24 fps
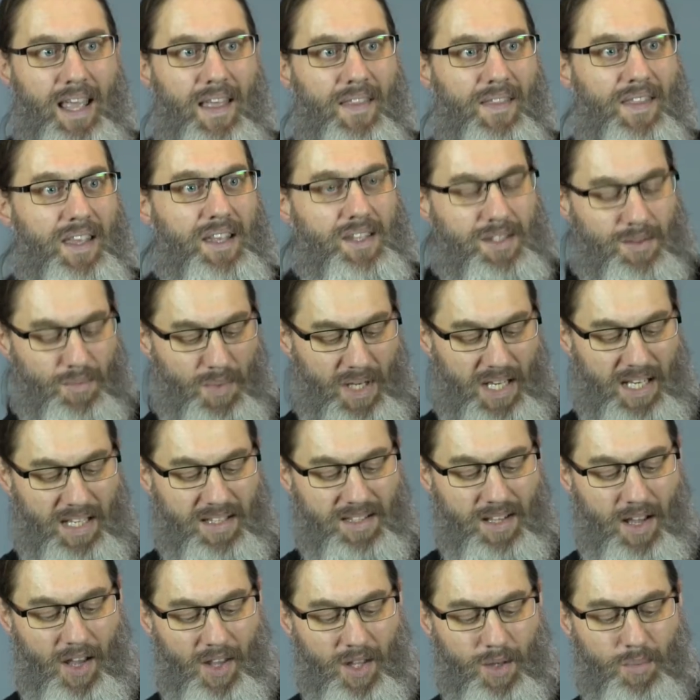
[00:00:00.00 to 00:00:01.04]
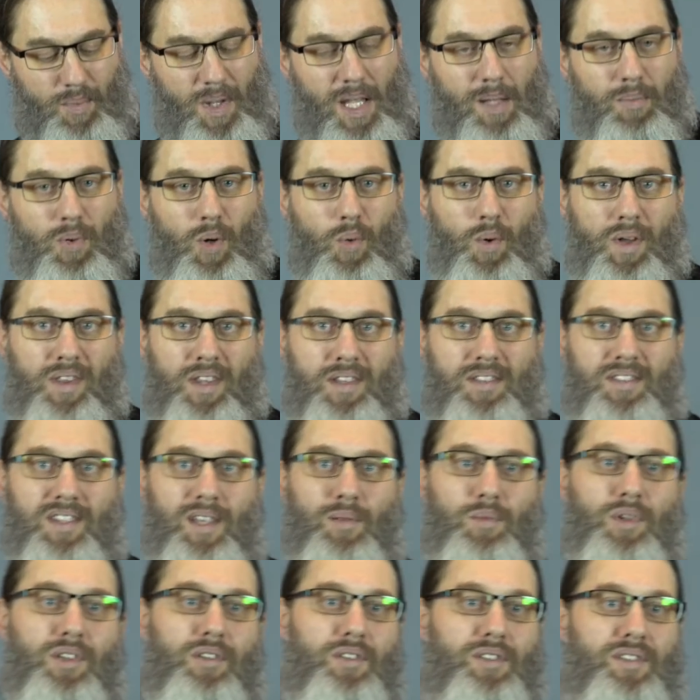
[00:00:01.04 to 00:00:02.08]
This means other people with a
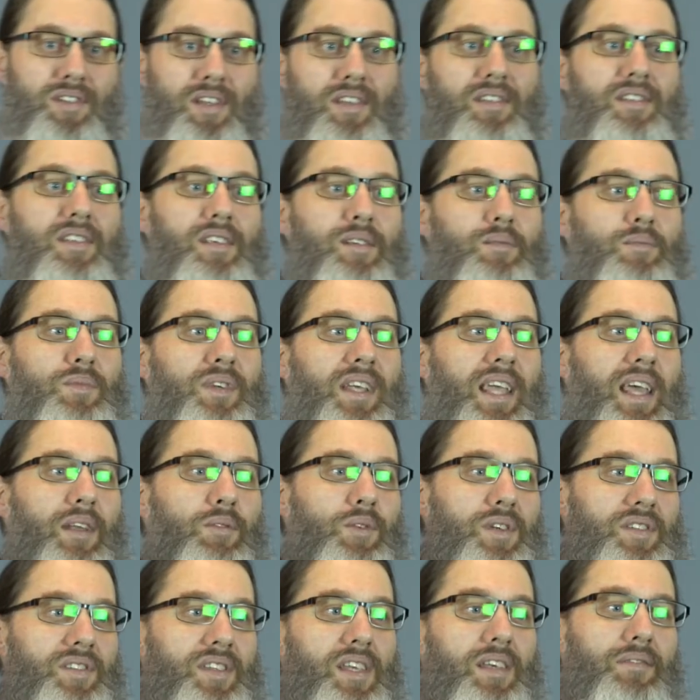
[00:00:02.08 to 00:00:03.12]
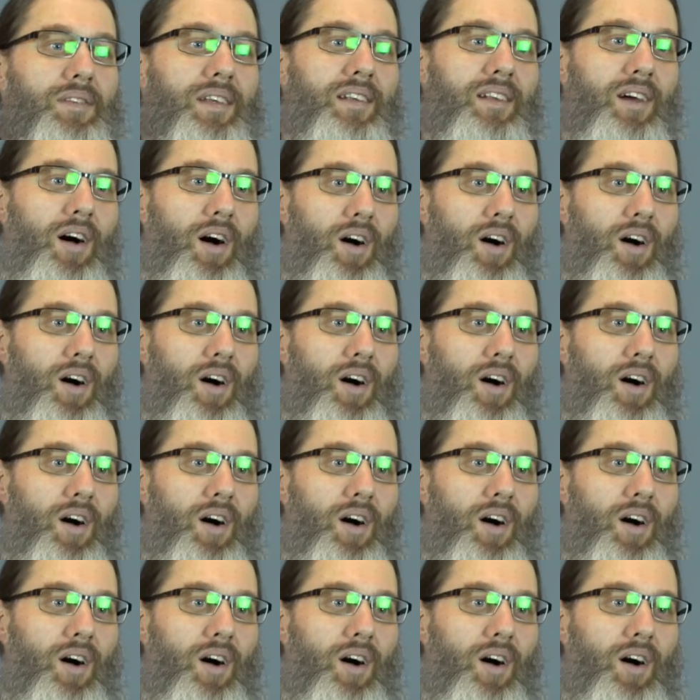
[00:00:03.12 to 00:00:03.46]
similar system can receive it